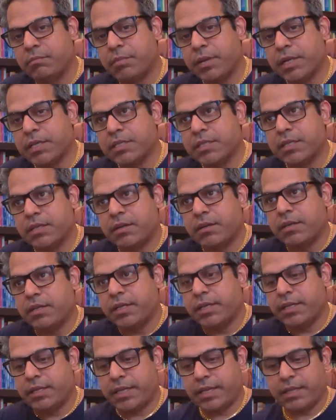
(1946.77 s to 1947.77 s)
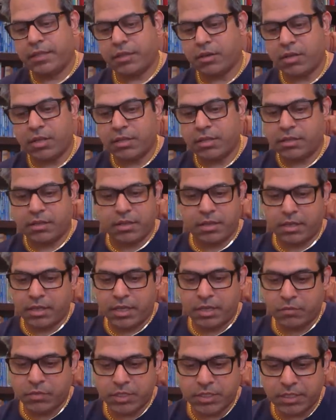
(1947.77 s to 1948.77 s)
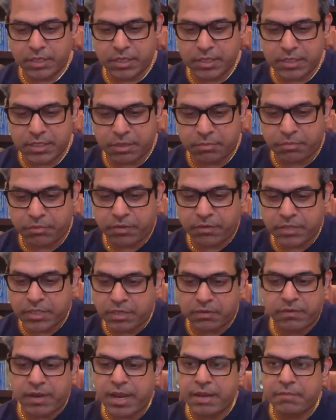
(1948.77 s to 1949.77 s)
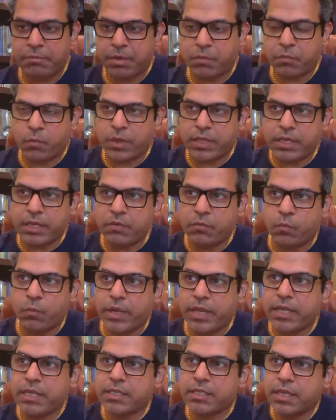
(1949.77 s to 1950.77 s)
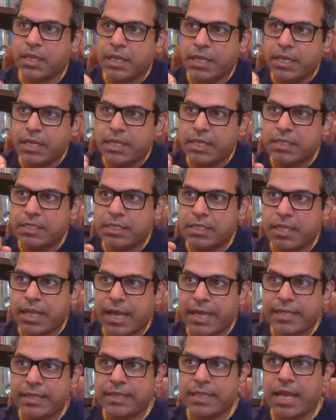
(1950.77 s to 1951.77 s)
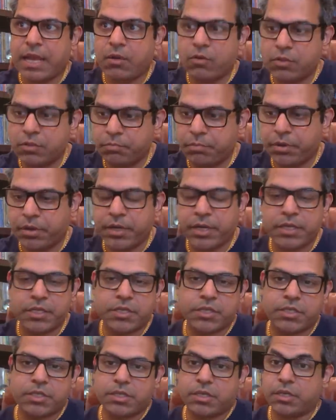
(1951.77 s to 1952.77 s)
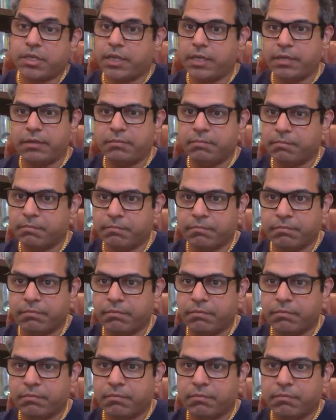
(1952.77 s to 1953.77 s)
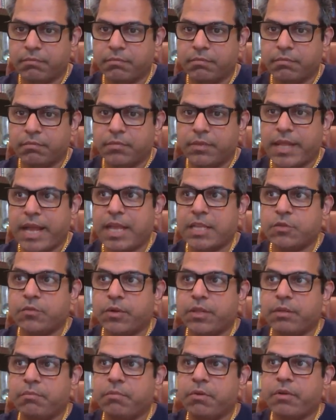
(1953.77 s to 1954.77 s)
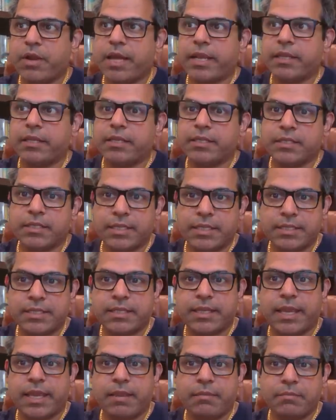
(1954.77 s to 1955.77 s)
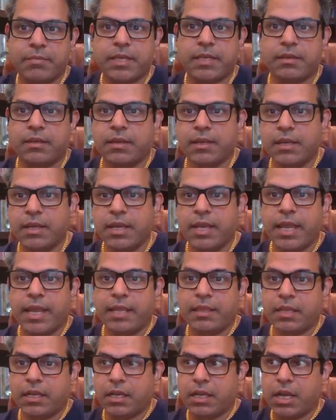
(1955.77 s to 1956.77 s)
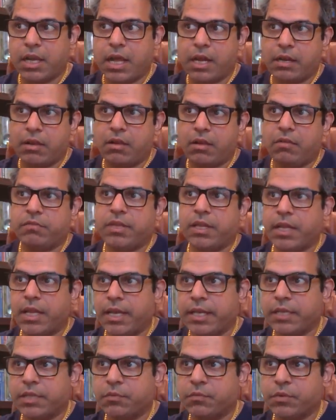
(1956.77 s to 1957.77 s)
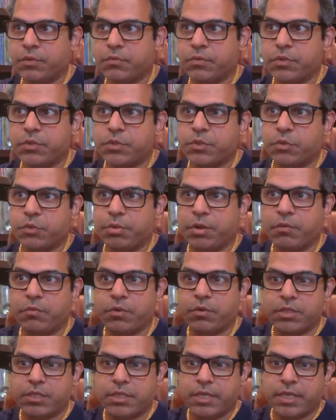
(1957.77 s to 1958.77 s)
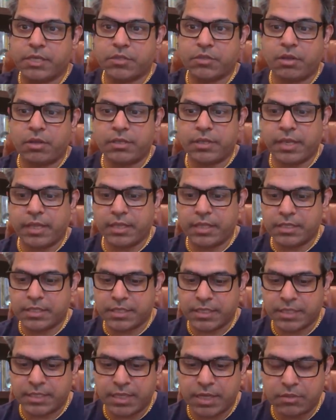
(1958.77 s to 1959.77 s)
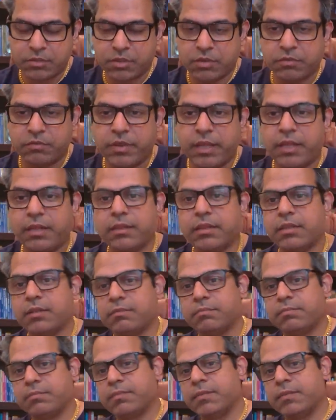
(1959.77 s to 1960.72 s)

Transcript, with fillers: Because literally they thought he wasn't going to survive, but within weeks, his ninth house period just started. That's where the miraculousness came in. And the karka of the ninth, which was Jupiter, was exalted in the sixth house of health.